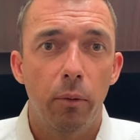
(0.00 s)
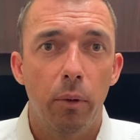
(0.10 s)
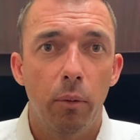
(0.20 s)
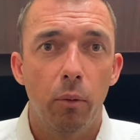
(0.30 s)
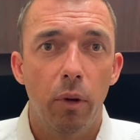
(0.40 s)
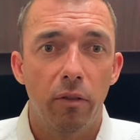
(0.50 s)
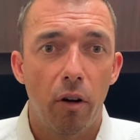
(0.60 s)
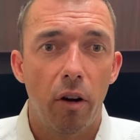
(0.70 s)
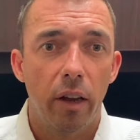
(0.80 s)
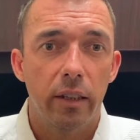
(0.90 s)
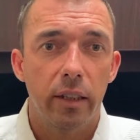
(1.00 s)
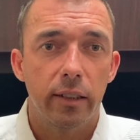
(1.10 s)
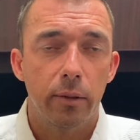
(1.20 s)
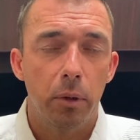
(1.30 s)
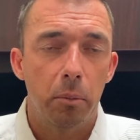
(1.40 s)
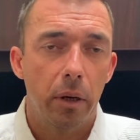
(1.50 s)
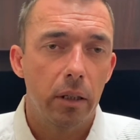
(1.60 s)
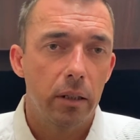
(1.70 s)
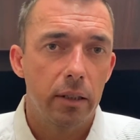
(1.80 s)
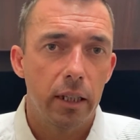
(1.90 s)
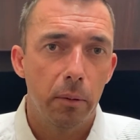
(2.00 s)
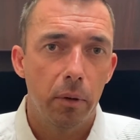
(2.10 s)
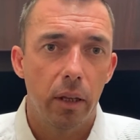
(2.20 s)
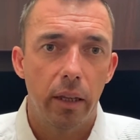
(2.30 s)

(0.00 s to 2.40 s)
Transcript: We have our ideas that we bring to the table,